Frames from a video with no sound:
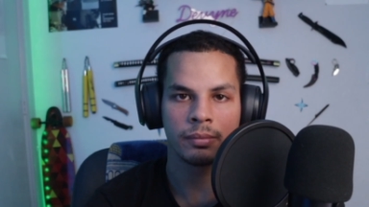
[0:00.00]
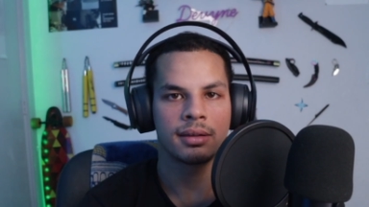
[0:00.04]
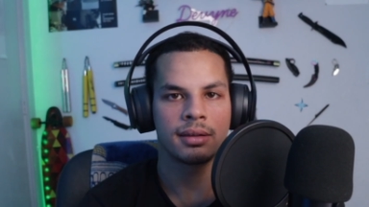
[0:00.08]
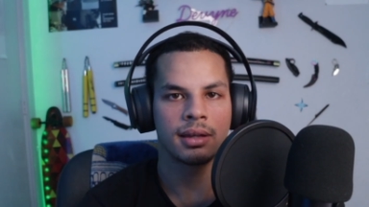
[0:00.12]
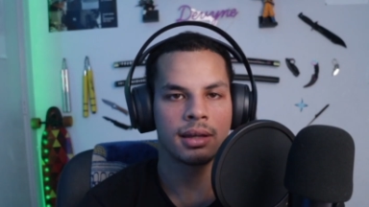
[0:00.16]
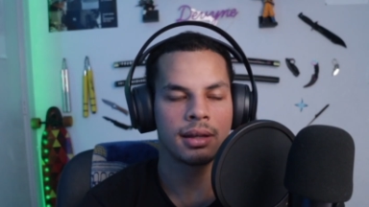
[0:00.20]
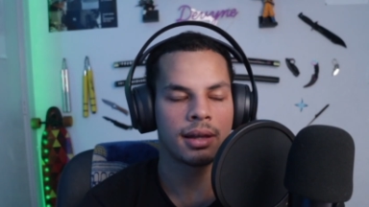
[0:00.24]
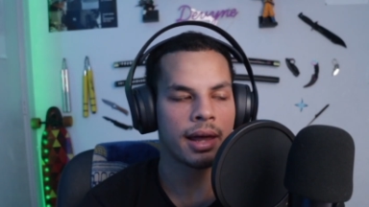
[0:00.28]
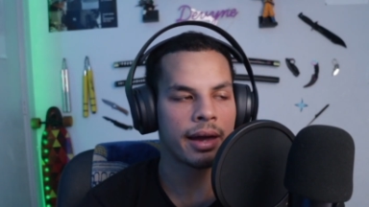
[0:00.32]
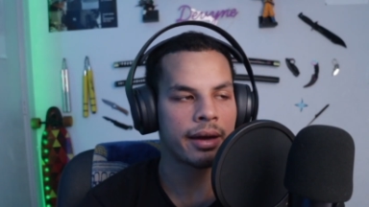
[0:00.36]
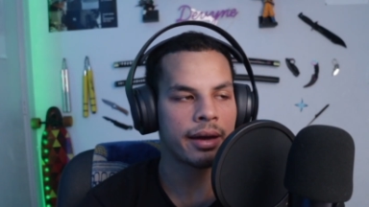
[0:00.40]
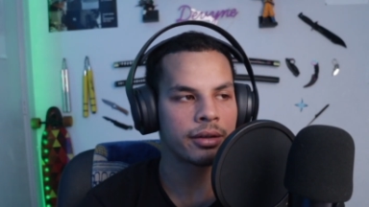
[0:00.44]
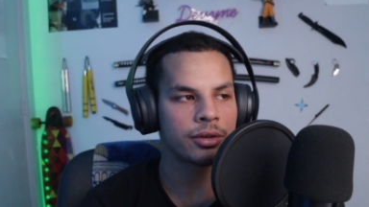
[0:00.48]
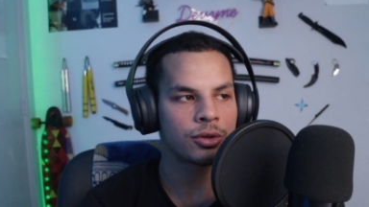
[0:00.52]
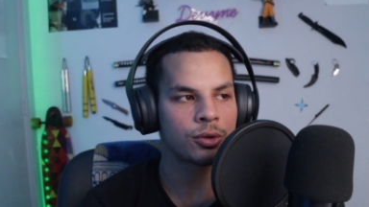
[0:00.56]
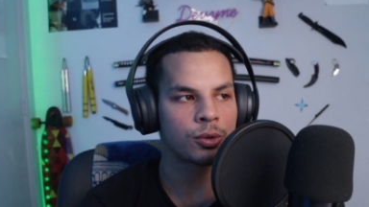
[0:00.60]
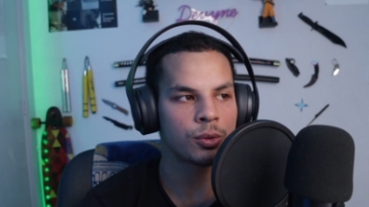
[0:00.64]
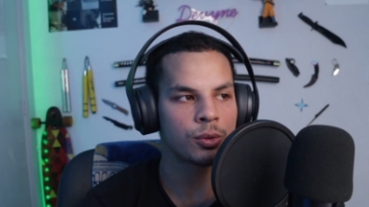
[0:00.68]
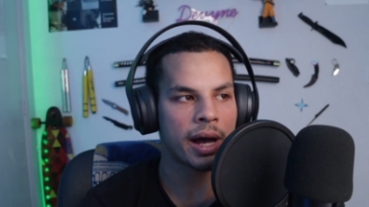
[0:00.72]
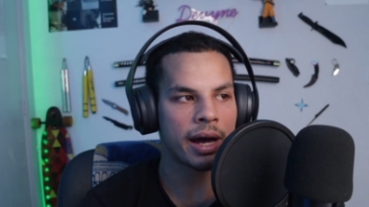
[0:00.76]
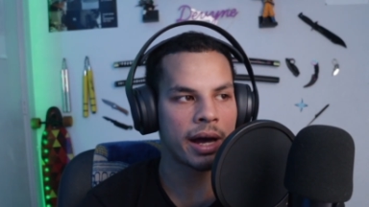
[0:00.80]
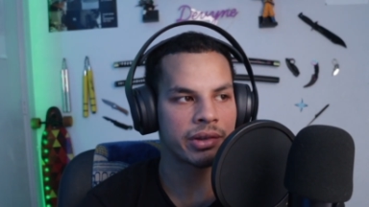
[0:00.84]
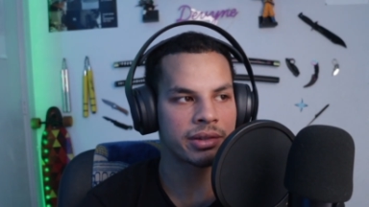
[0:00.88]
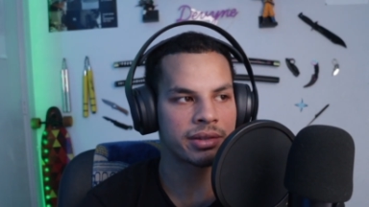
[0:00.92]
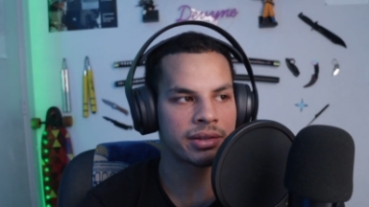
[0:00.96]
They like to
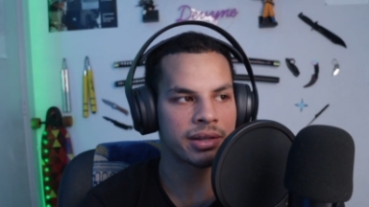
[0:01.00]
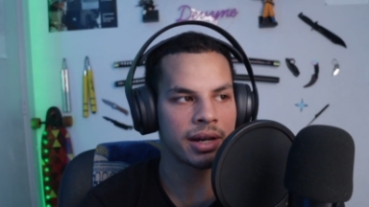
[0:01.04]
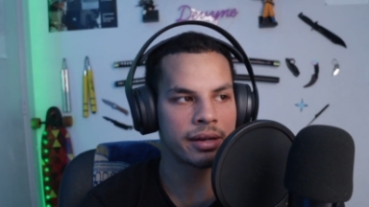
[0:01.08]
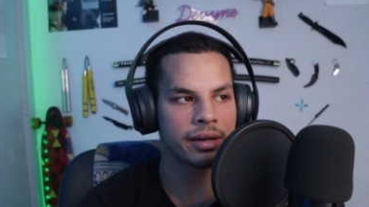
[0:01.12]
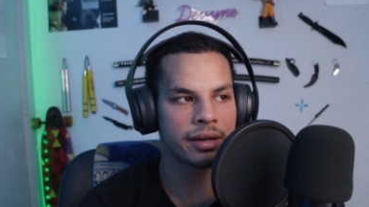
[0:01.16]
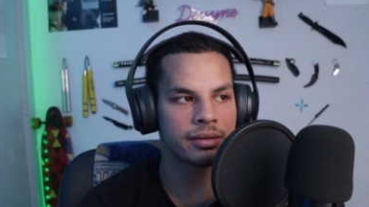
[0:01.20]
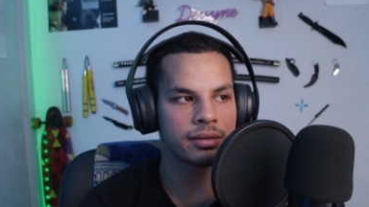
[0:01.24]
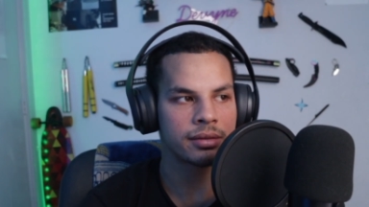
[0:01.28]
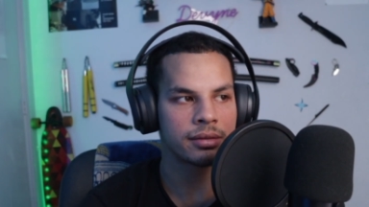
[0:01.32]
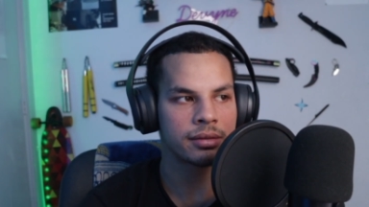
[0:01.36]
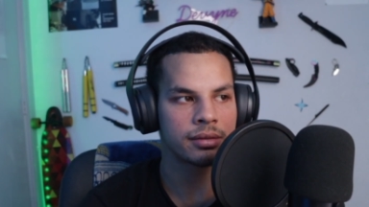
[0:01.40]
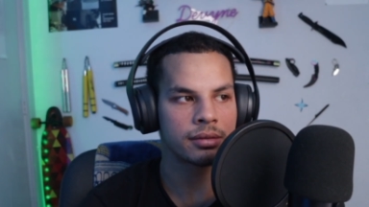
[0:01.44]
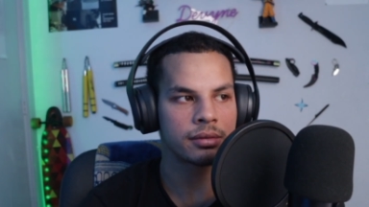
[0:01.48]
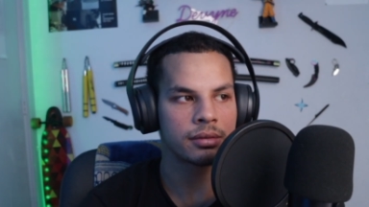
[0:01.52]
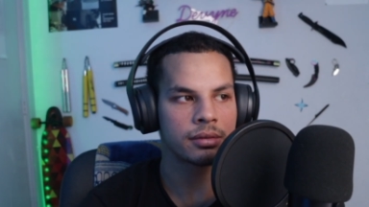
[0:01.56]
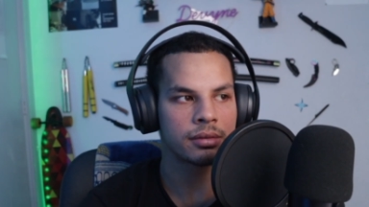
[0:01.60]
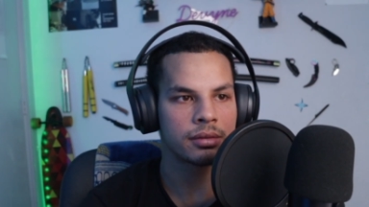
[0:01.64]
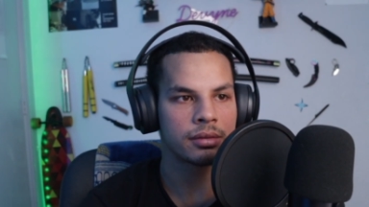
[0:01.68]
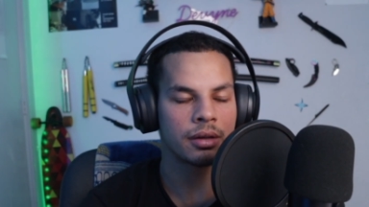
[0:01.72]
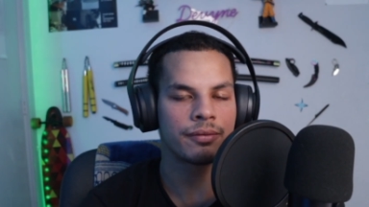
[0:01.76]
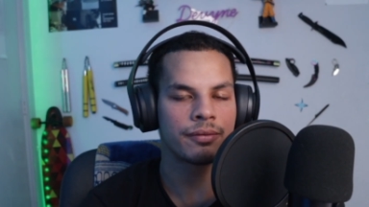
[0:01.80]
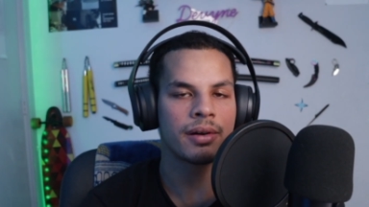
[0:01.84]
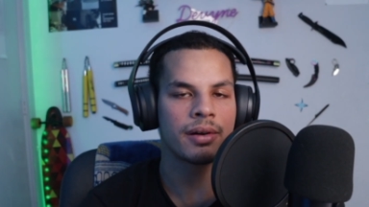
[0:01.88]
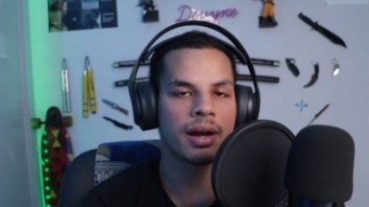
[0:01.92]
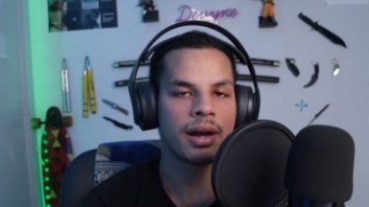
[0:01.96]
advertise
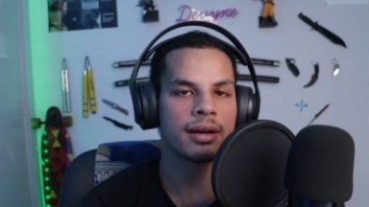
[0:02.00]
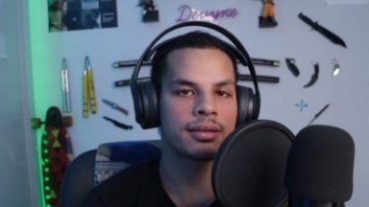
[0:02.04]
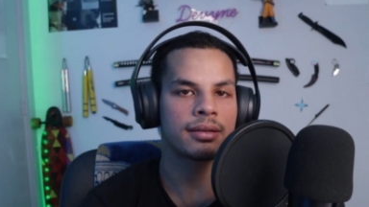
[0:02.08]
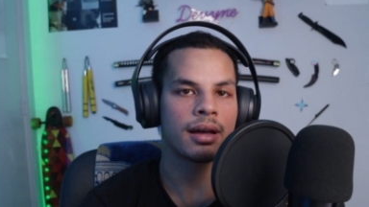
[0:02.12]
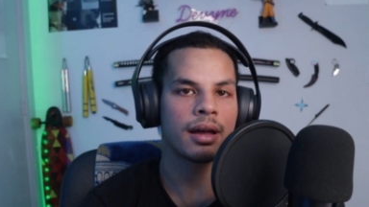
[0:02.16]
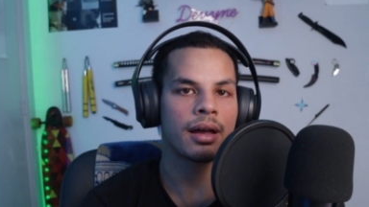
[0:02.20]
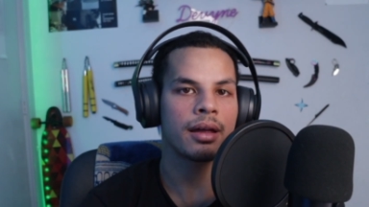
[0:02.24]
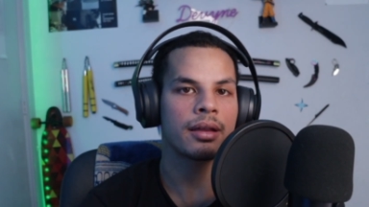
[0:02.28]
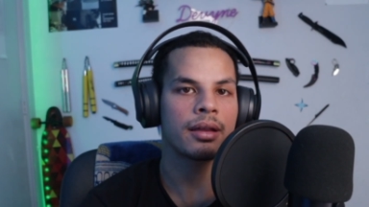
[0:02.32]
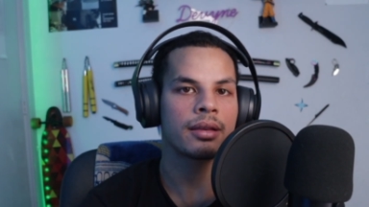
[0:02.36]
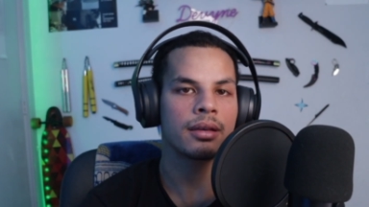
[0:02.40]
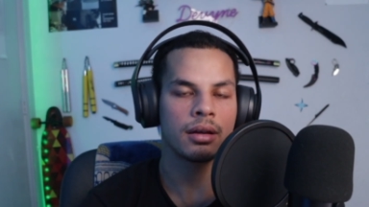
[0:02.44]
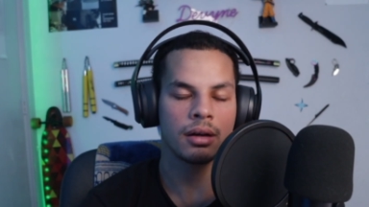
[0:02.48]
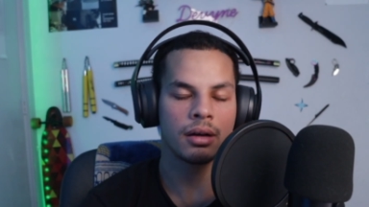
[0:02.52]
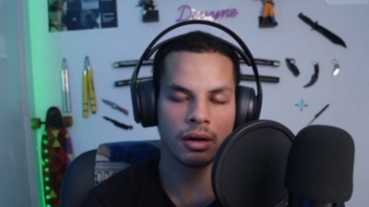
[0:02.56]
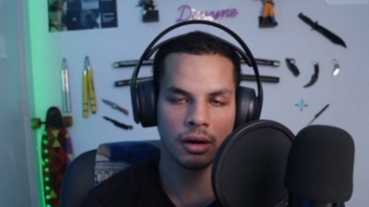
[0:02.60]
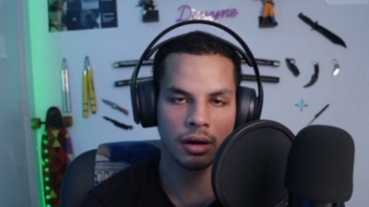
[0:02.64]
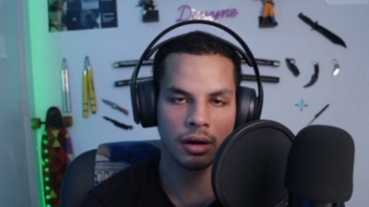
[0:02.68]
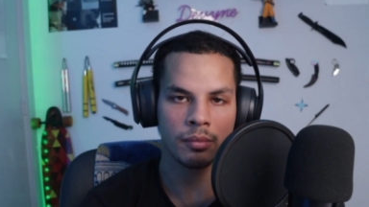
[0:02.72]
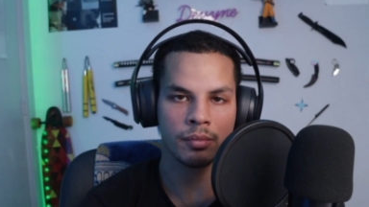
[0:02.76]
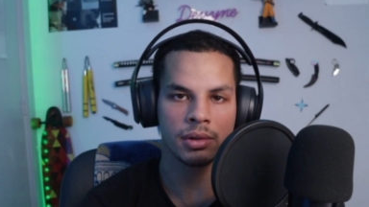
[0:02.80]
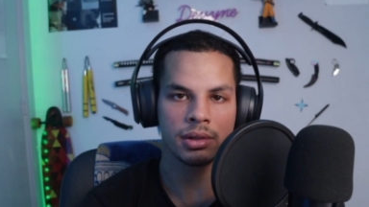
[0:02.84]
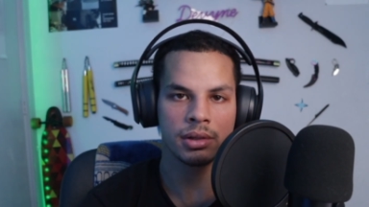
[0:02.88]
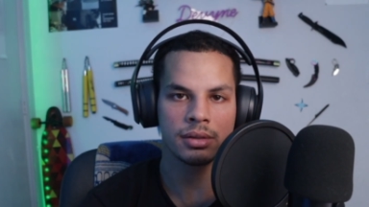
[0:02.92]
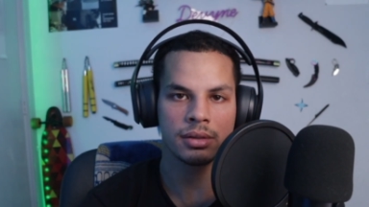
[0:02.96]
the fact that they are
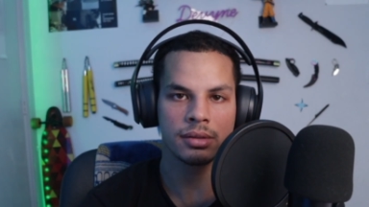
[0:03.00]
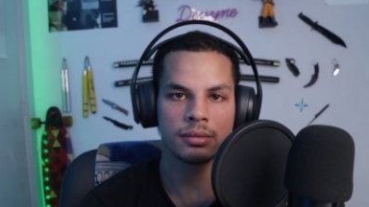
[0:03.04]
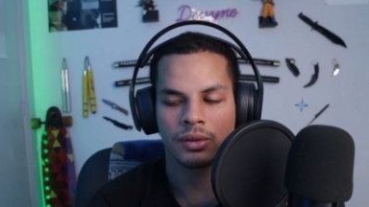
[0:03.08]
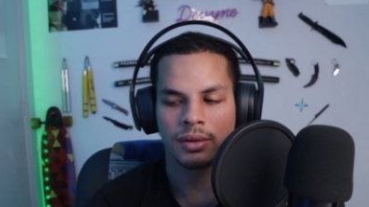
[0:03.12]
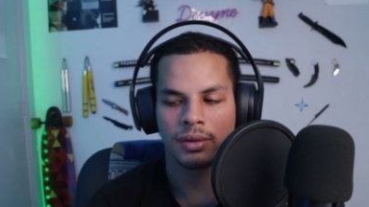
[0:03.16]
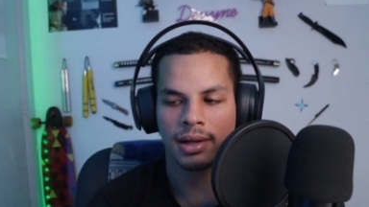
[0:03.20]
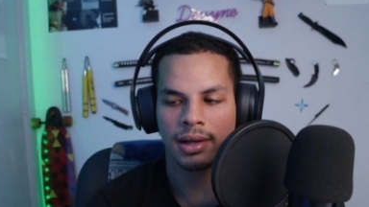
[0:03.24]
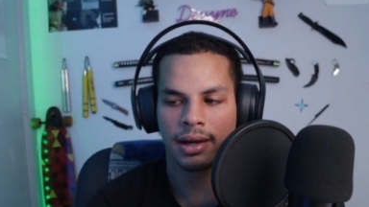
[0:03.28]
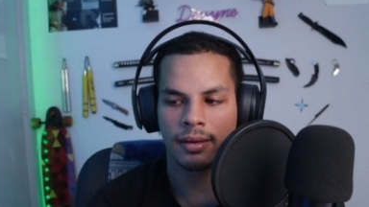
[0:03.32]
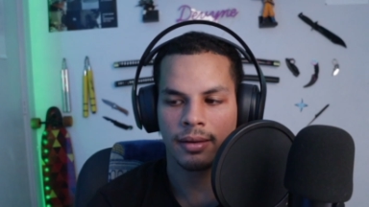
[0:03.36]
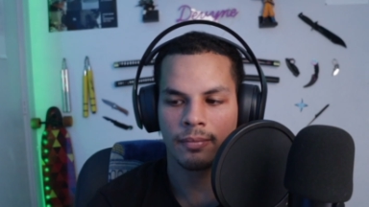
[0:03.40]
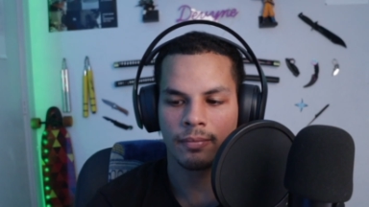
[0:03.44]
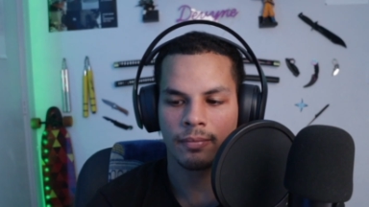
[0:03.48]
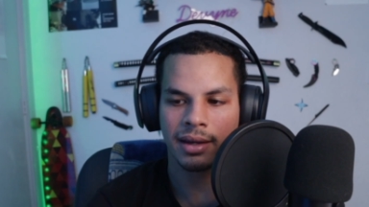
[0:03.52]
harmless so that